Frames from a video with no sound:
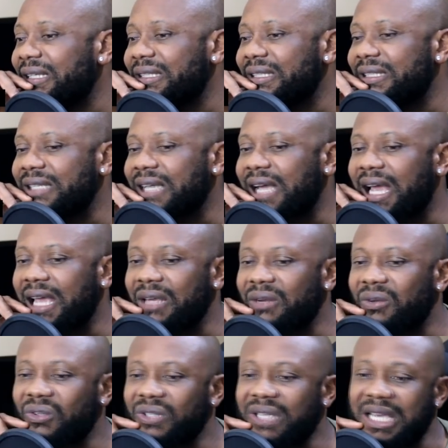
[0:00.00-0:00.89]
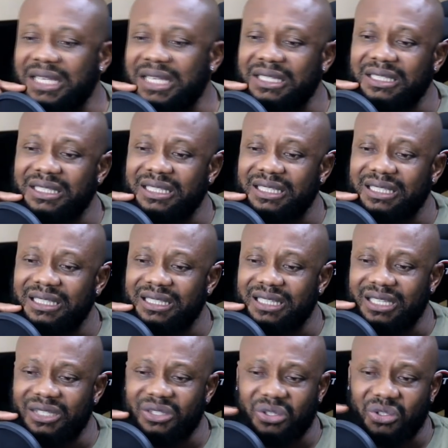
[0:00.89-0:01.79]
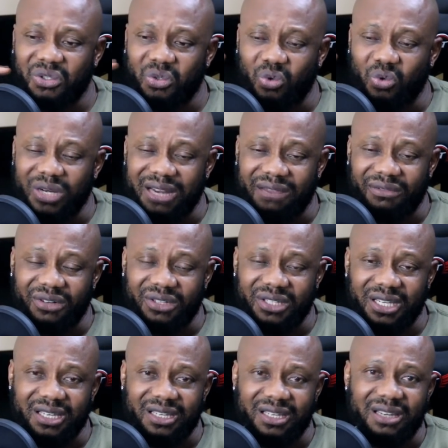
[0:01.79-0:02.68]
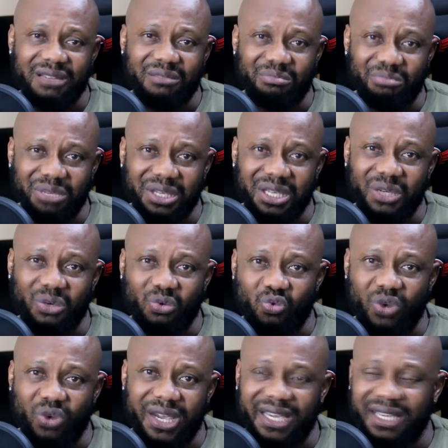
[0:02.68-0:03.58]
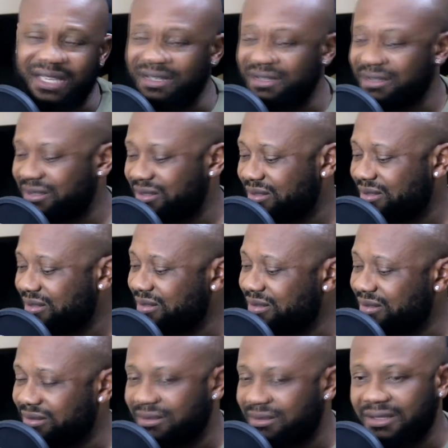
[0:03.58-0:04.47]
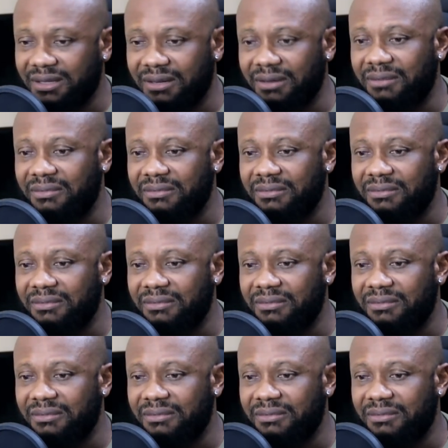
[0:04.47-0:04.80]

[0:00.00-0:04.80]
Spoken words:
this guy, you know, they're just doing everything in a big way, you know.